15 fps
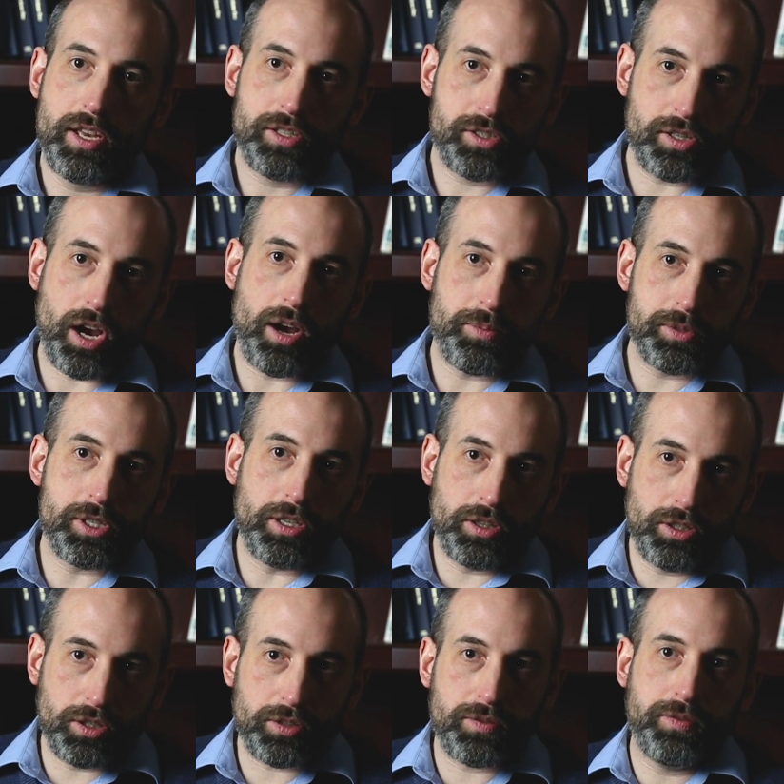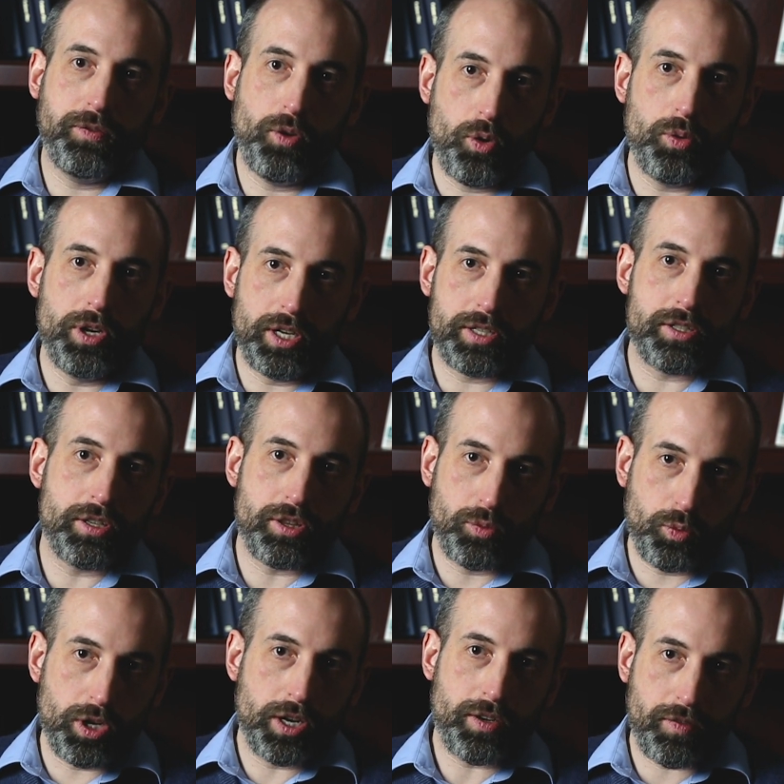psalms that look forward to the
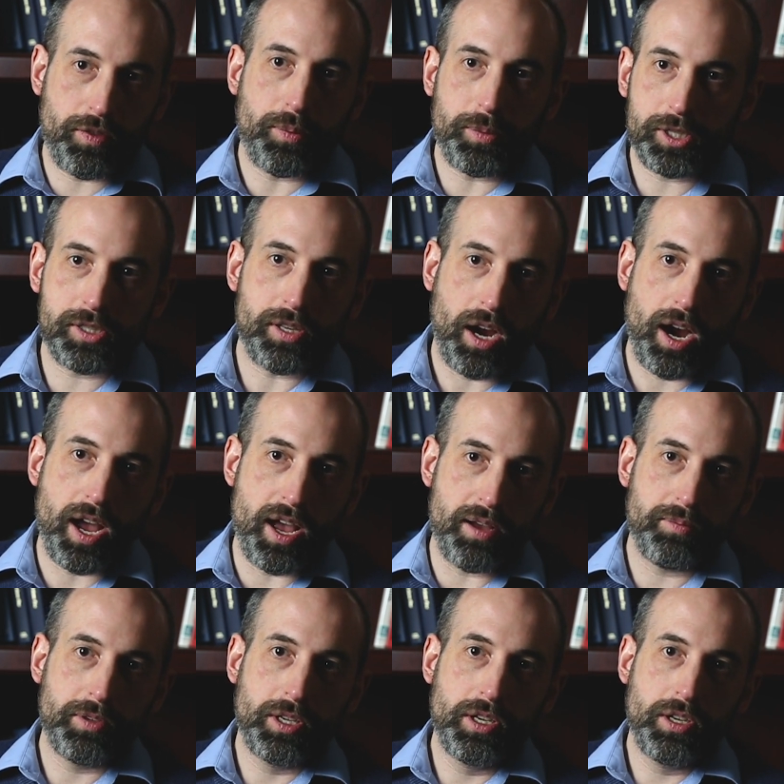work of the Messiah